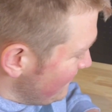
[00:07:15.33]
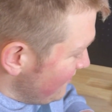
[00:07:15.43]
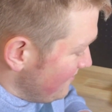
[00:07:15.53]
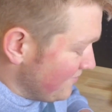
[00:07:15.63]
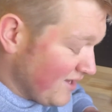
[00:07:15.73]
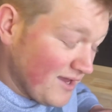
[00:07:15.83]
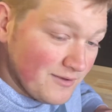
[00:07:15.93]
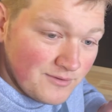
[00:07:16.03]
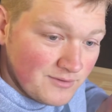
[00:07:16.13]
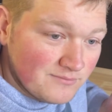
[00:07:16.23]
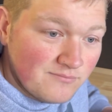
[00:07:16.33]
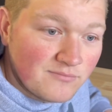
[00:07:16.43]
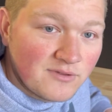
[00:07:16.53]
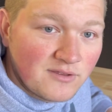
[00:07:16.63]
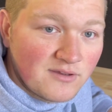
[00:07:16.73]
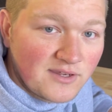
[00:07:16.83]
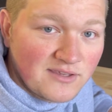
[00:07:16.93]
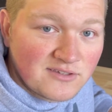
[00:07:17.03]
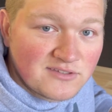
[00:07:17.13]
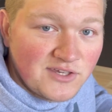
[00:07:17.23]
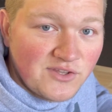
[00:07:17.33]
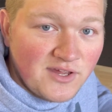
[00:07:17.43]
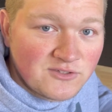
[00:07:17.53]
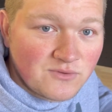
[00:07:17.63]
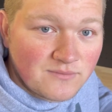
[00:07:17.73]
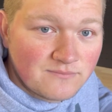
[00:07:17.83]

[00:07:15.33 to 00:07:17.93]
But yeah, I guess I'll see you in the next one.